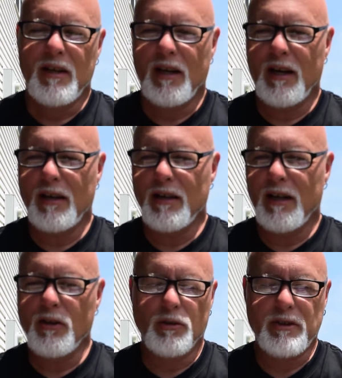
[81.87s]
on,
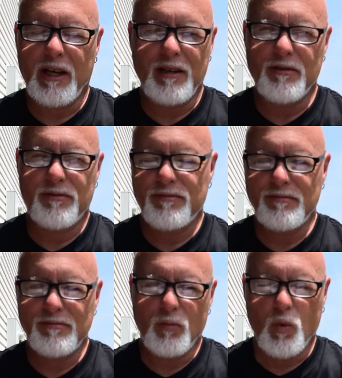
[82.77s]
on those kind of
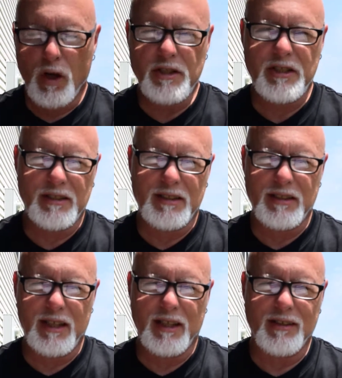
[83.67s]
worksheets and
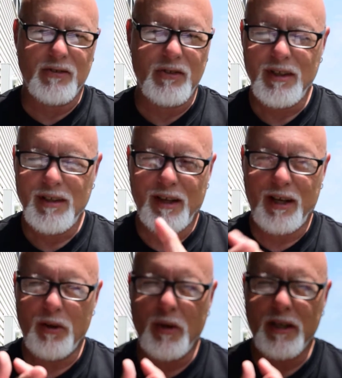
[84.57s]
things I
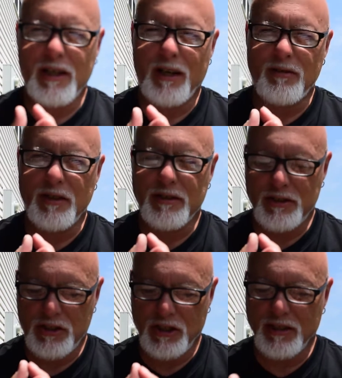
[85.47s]
don't want a cover
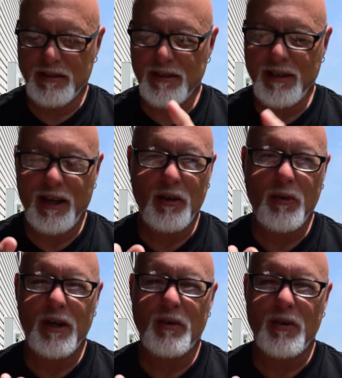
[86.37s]
sheet I don't
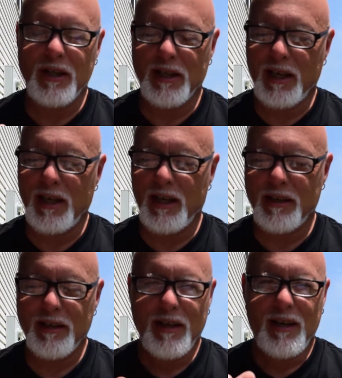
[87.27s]
want a running head
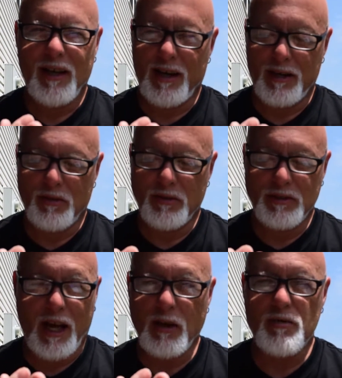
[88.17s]
I don't,
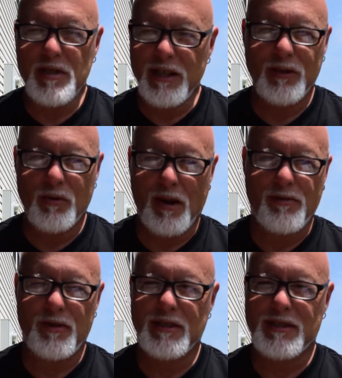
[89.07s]
I don't need
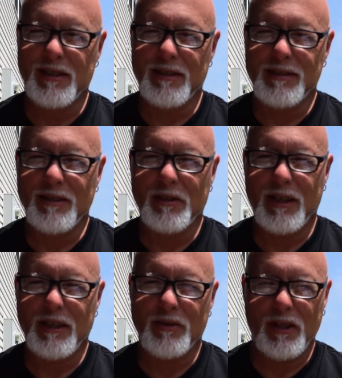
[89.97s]
references,
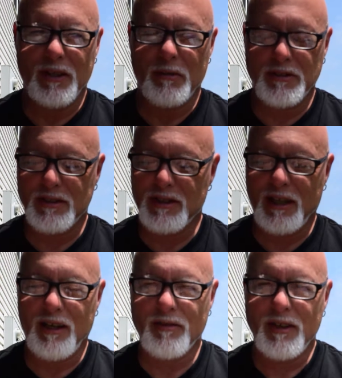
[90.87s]
okay? You're writing about yourself,